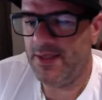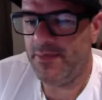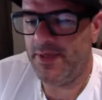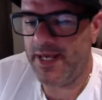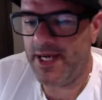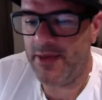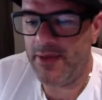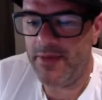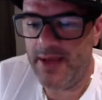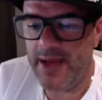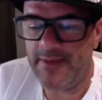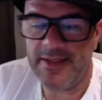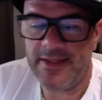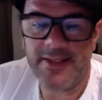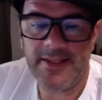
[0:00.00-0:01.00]
But anyway, we
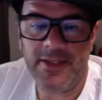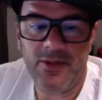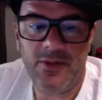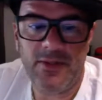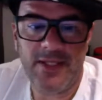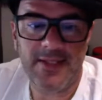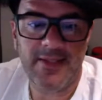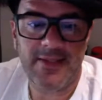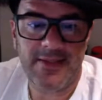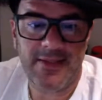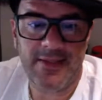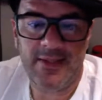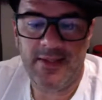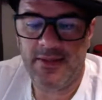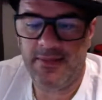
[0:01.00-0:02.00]
have these little lizards
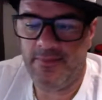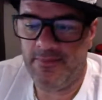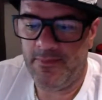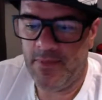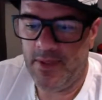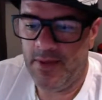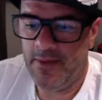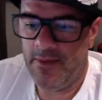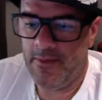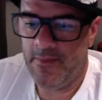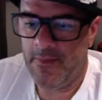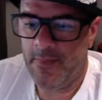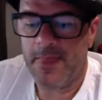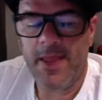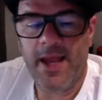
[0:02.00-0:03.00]
here.
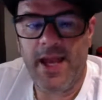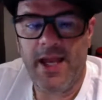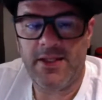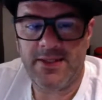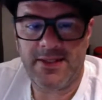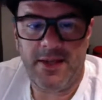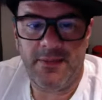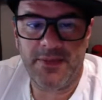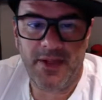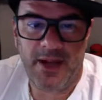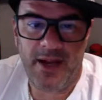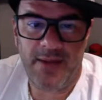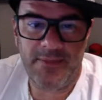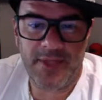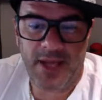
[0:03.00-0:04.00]
And
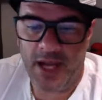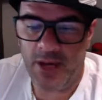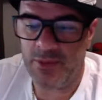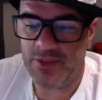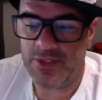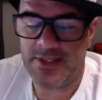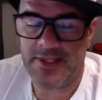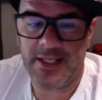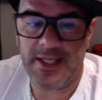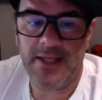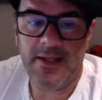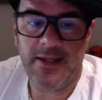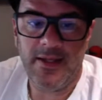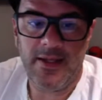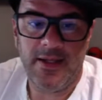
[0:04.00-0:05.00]
sometimes I will
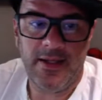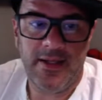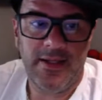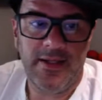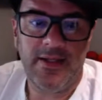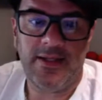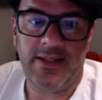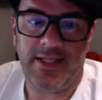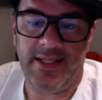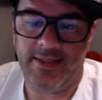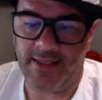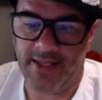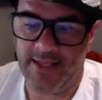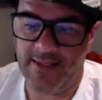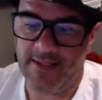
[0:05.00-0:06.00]
see these
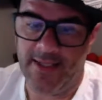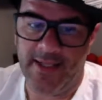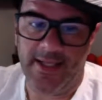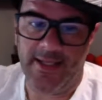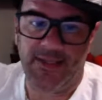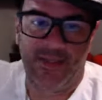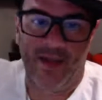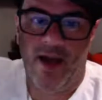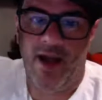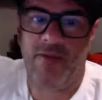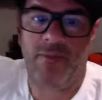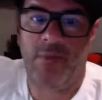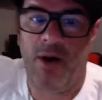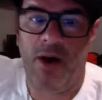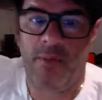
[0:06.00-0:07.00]
kiskadees
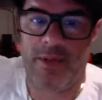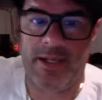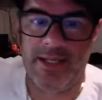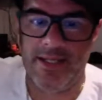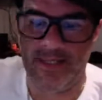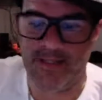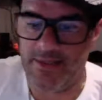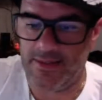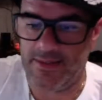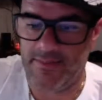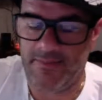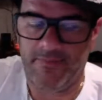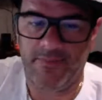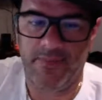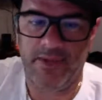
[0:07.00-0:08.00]
dive bomb a lizard
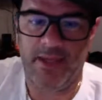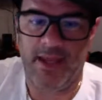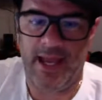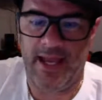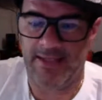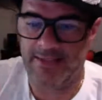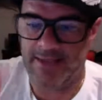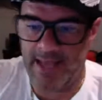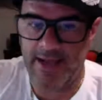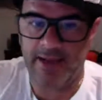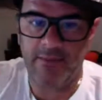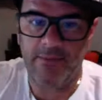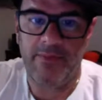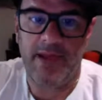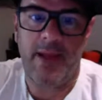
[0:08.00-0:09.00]
and take
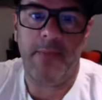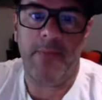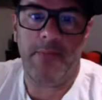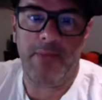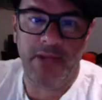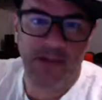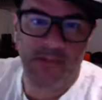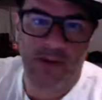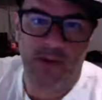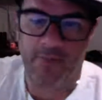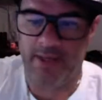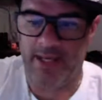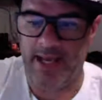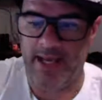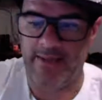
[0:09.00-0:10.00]
them and beat them up
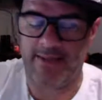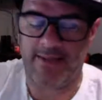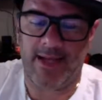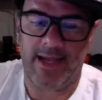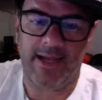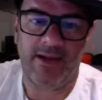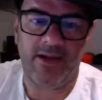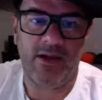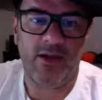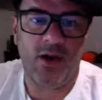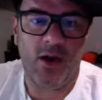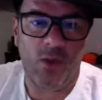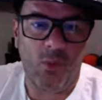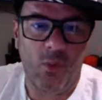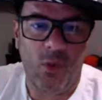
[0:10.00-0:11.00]
against like
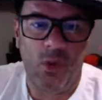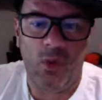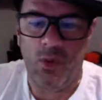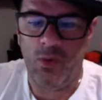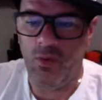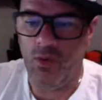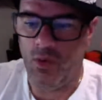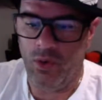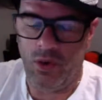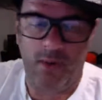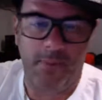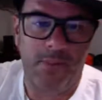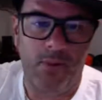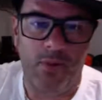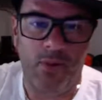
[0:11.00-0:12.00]
a wall or
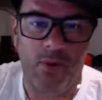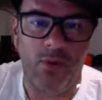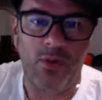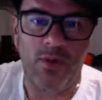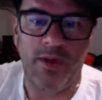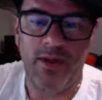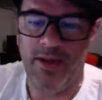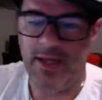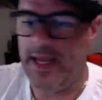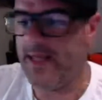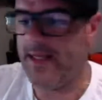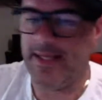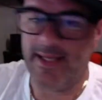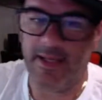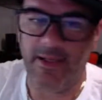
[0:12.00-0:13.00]
a pool
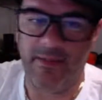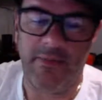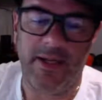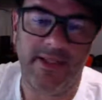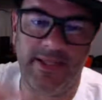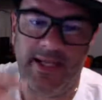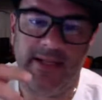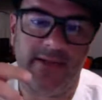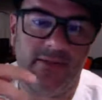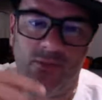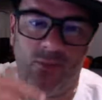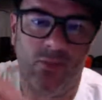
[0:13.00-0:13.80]
and kill them and then